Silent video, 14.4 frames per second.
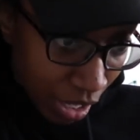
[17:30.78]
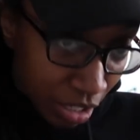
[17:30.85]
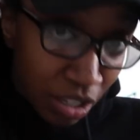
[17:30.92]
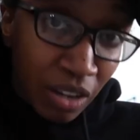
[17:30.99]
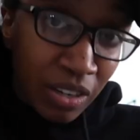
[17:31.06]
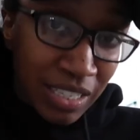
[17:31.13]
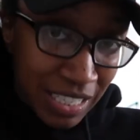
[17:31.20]

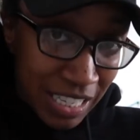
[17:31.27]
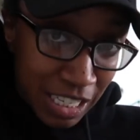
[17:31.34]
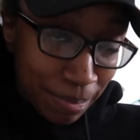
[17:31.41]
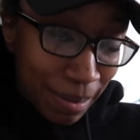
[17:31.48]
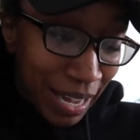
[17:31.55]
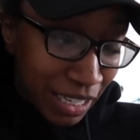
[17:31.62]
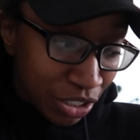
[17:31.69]
Long as
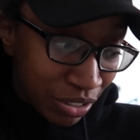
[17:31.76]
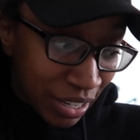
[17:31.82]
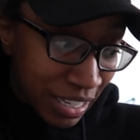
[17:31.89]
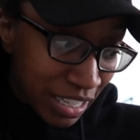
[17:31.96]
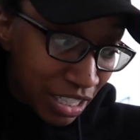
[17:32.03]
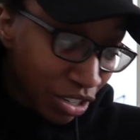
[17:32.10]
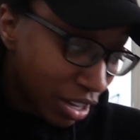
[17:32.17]
he's potty
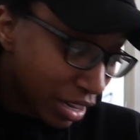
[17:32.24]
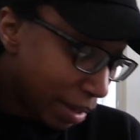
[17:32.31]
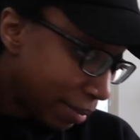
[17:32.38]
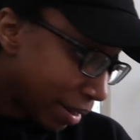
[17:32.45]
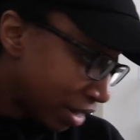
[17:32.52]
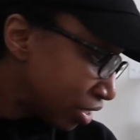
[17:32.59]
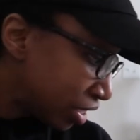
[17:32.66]
trained is all
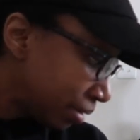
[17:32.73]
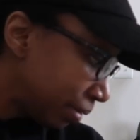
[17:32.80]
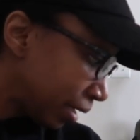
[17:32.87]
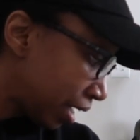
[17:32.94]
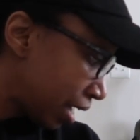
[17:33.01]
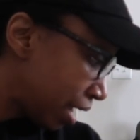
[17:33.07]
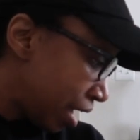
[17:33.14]
that matters to
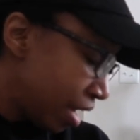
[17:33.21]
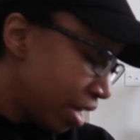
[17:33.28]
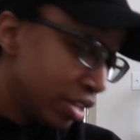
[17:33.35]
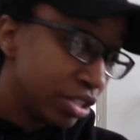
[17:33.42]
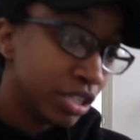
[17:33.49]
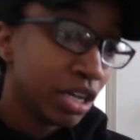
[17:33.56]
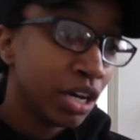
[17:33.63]
me.
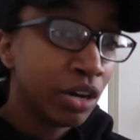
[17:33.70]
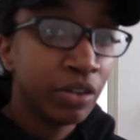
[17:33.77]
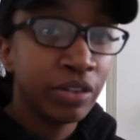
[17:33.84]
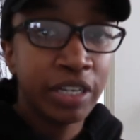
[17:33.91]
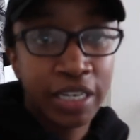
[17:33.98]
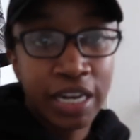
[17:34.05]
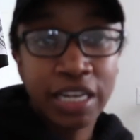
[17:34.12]

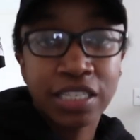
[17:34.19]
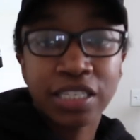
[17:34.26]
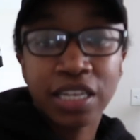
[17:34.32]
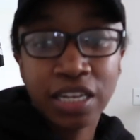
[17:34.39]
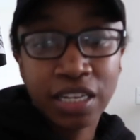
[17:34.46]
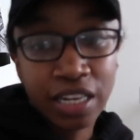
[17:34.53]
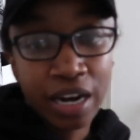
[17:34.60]
So the next
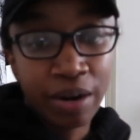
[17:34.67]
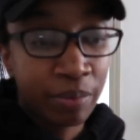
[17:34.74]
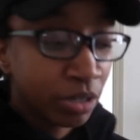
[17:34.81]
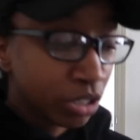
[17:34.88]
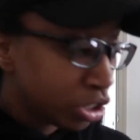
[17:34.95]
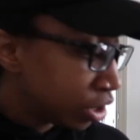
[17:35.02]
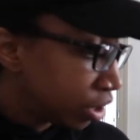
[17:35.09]
thing that I
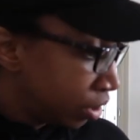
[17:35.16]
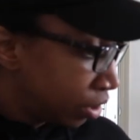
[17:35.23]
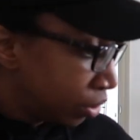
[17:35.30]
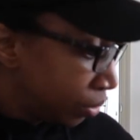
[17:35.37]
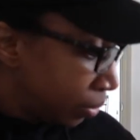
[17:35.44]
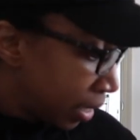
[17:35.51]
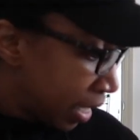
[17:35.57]
want to show
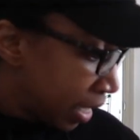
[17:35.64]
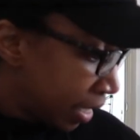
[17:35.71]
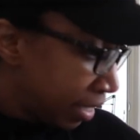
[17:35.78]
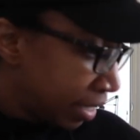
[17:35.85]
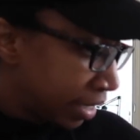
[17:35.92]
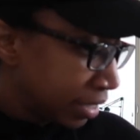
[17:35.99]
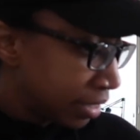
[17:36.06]
you
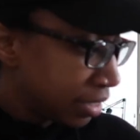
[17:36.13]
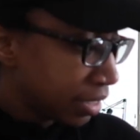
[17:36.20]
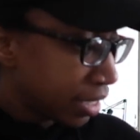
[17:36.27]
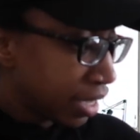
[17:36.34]
is